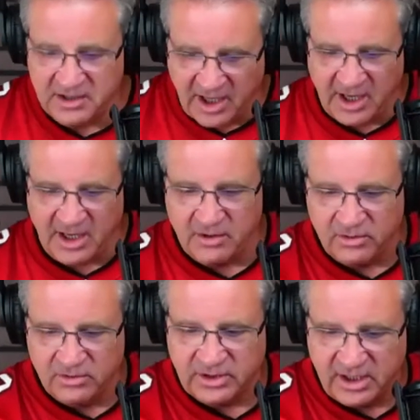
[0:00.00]

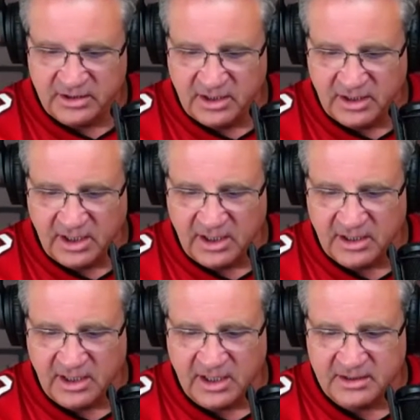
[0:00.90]
Hold on.
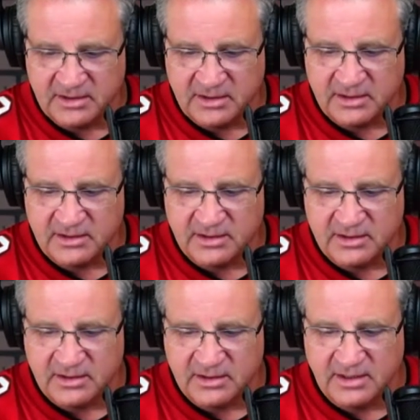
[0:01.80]

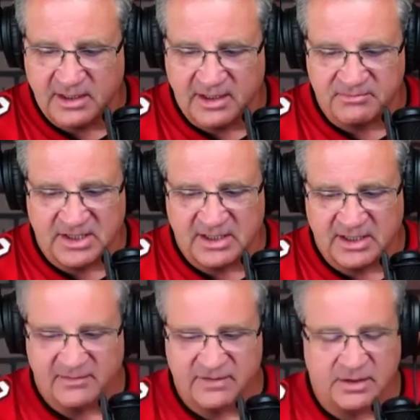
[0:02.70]
I'm going to
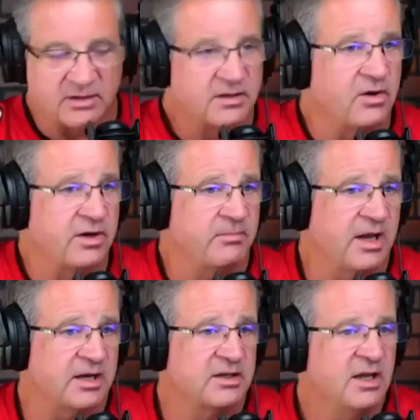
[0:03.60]
have to call him
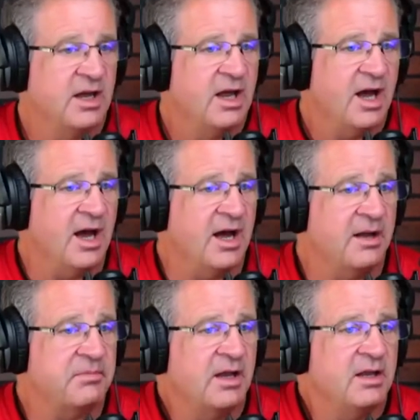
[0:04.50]
back.
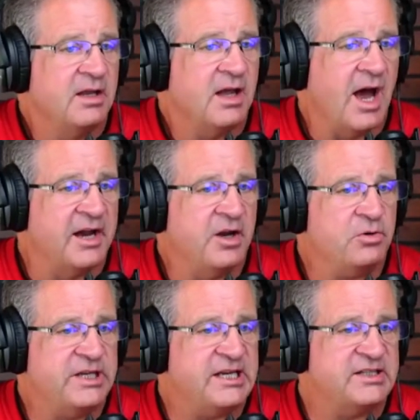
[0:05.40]
I know
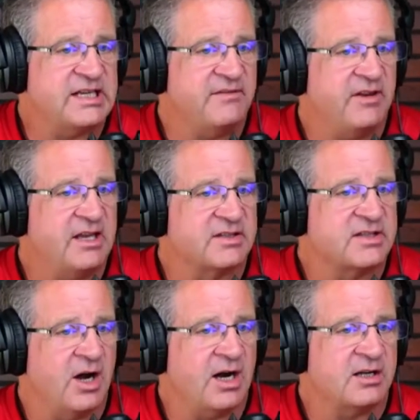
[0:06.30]
TCV has
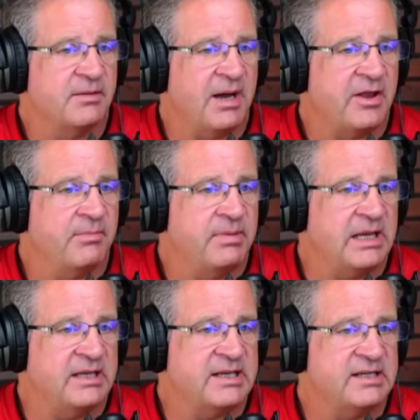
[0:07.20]
talked about the
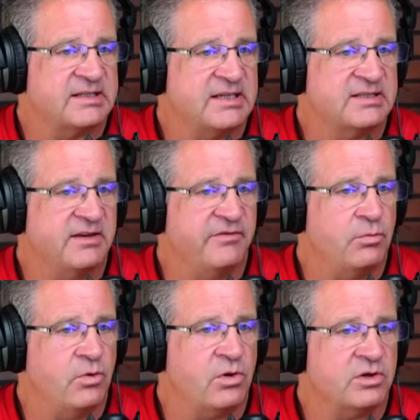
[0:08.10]
BTC civil
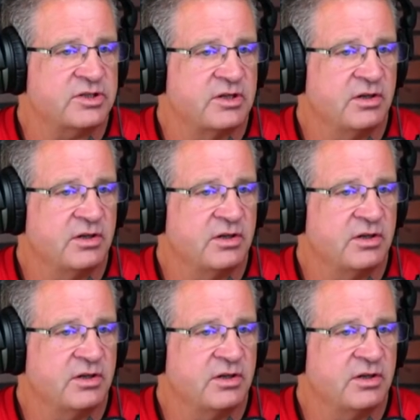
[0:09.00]
wars.